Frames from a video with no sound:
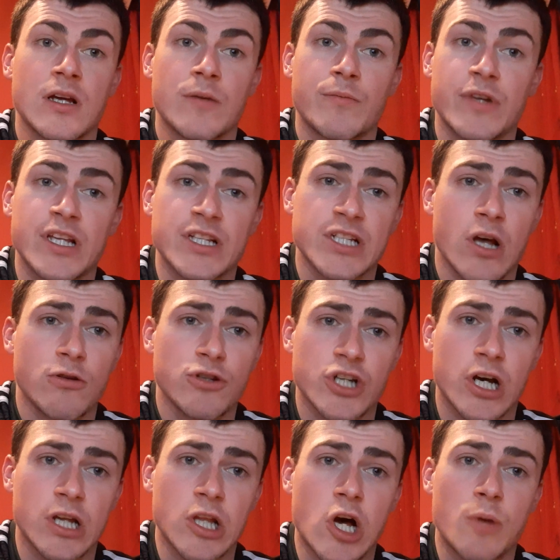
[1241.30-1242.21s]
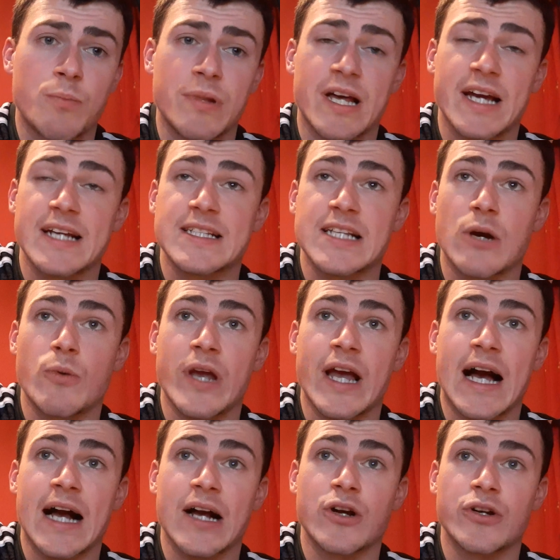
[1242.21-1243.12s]
But there's also a lot of players that
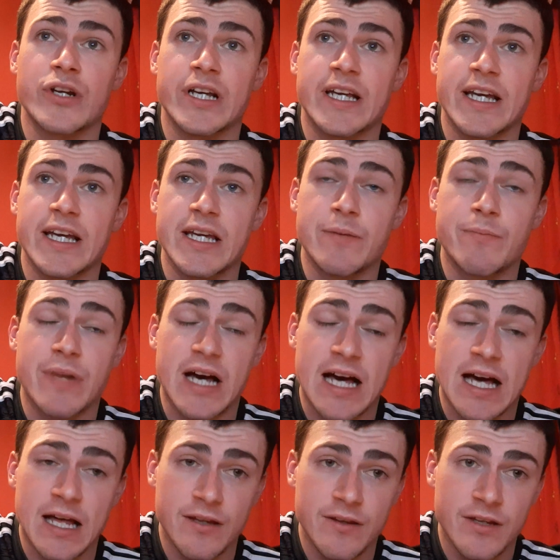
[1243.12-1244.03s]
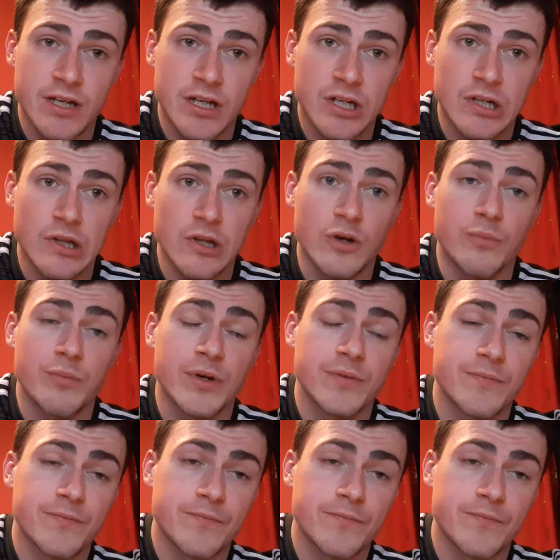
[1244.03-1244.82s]
we are going to keep at the club.